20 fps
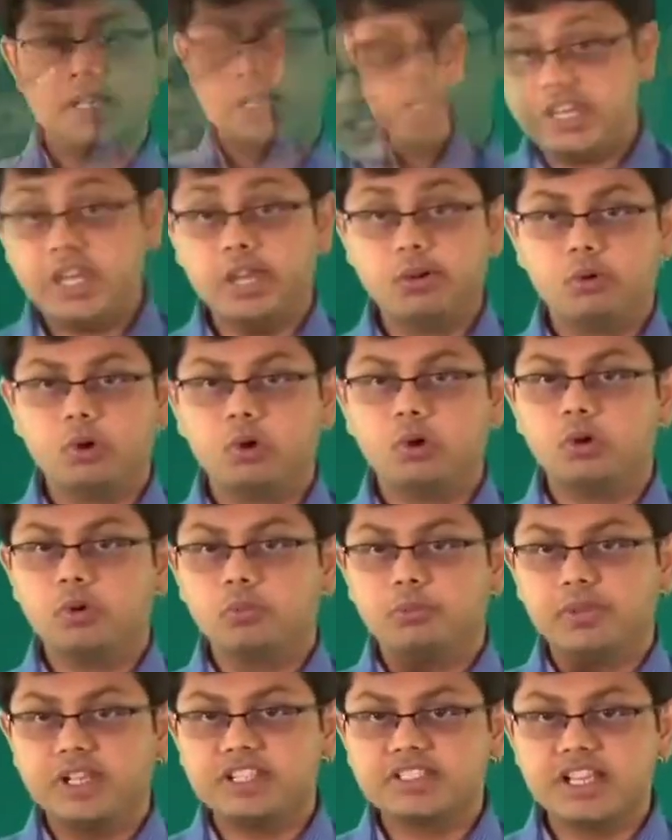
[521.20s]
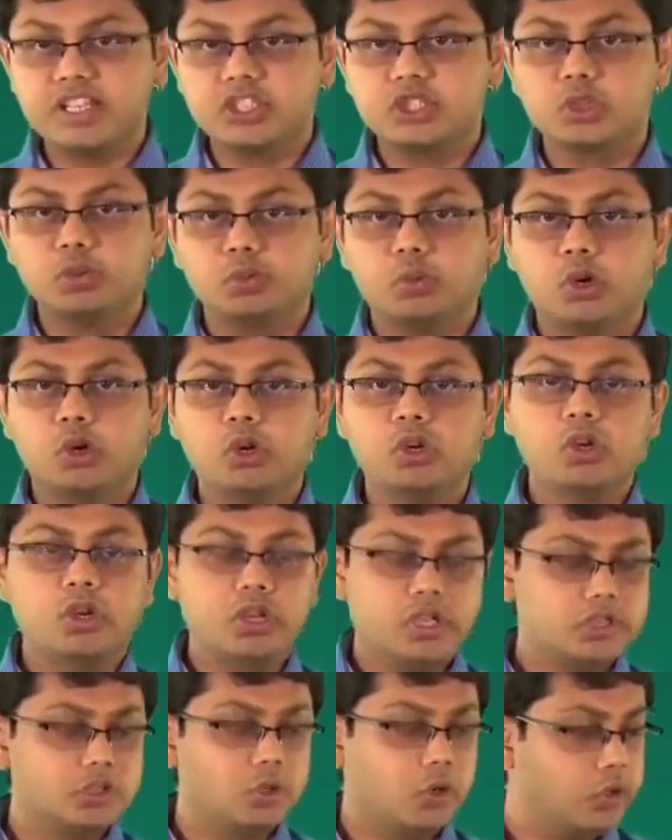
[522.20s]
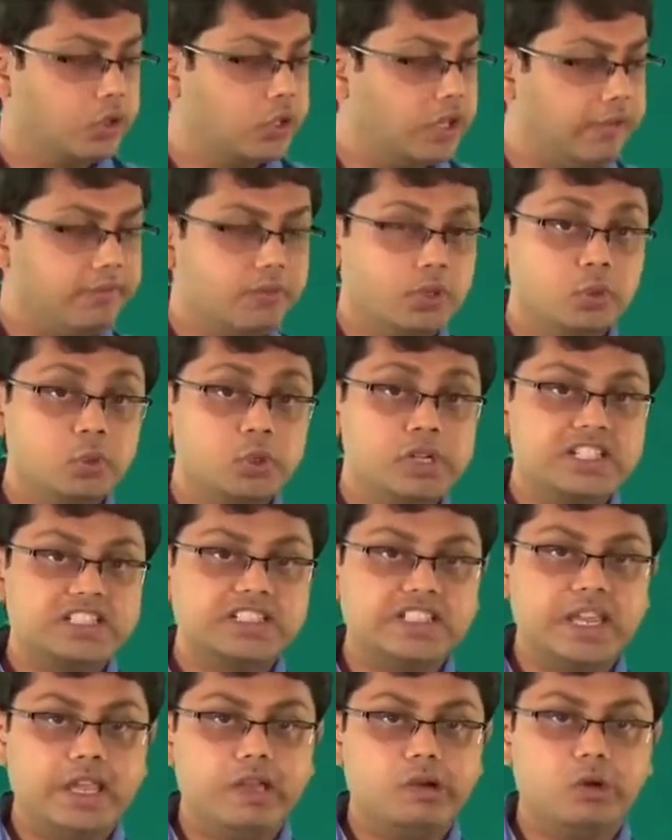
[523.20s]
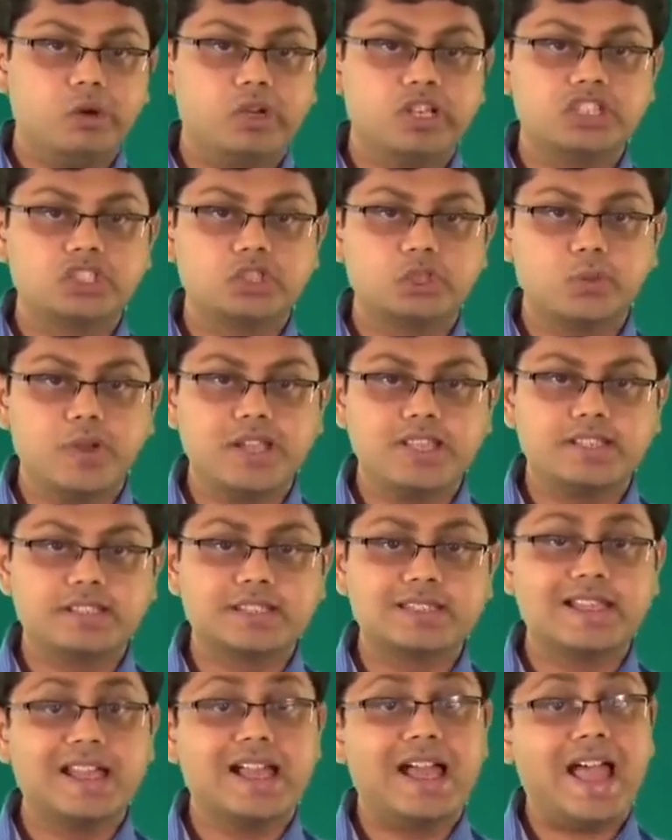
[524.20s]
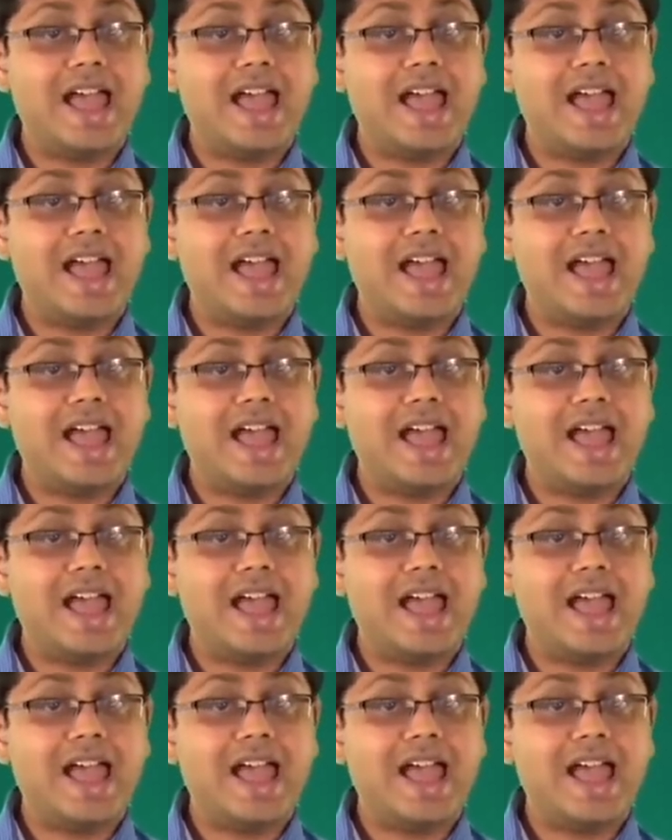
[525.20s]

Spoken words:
CaO plus H2O is going to give you CaOH twice.